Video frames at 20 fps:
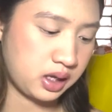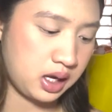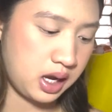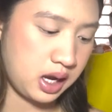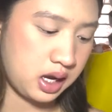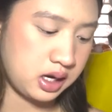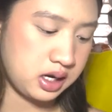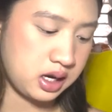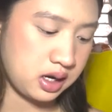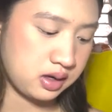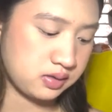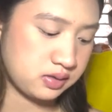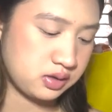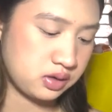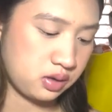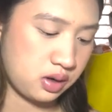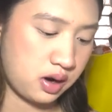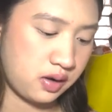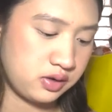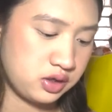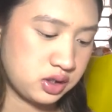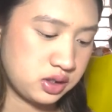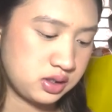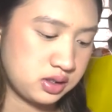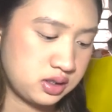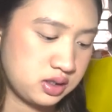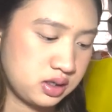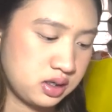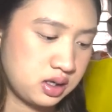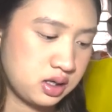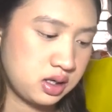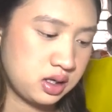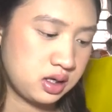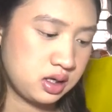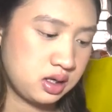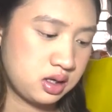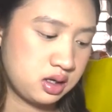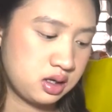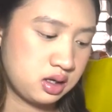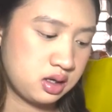And yeah, so
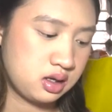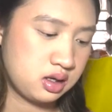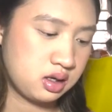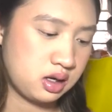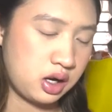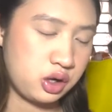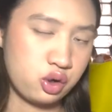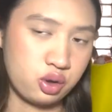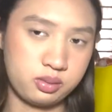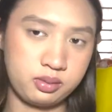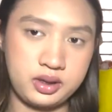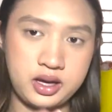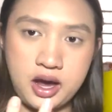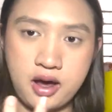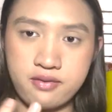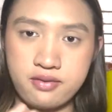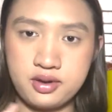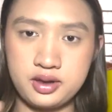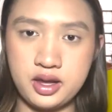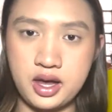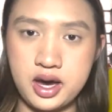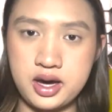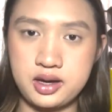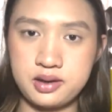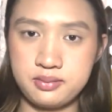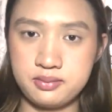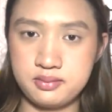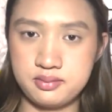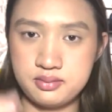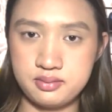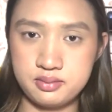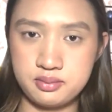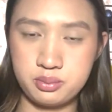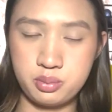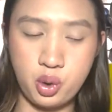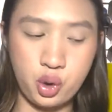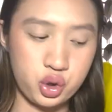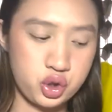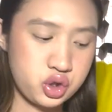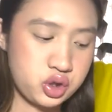I normally have it like
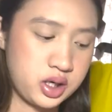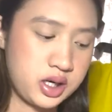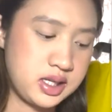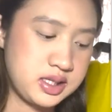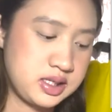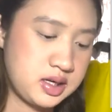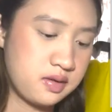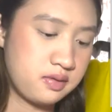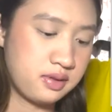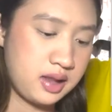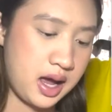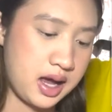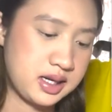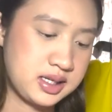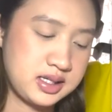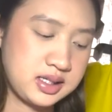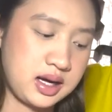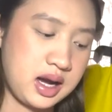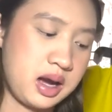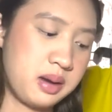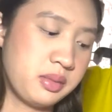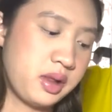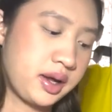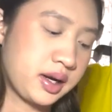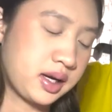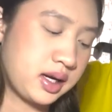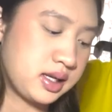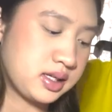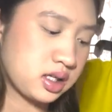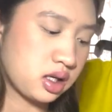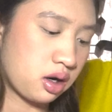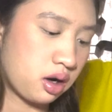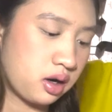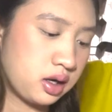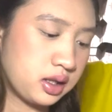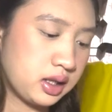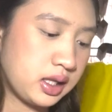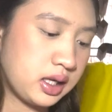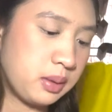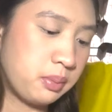portrait instead of landscape like it is
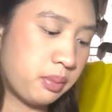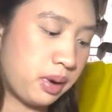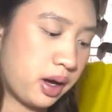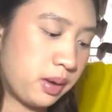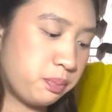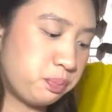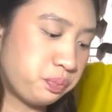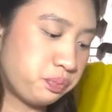currently, but